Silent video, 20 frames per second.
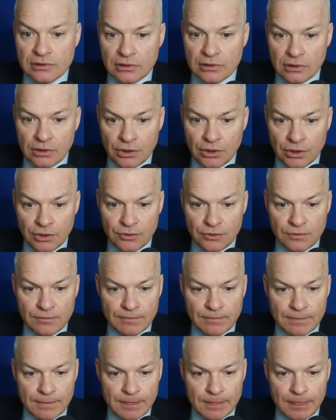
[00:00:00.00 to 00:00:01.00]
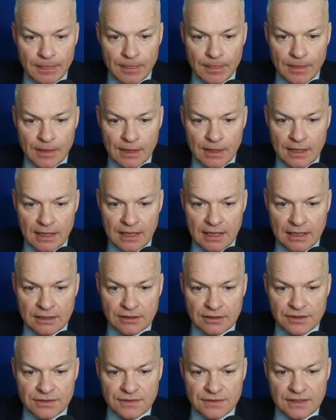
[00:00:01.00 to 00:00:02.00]
No.
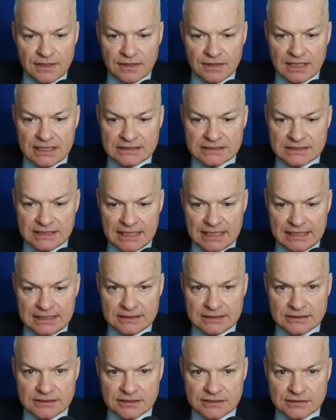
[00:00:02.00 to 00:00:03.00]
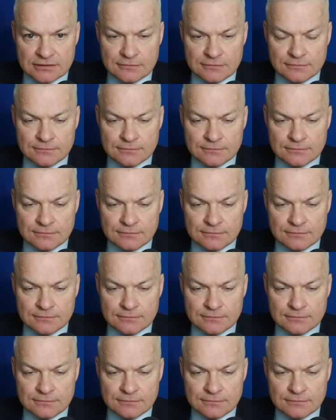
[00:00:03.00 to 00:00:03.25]
And I think that's it.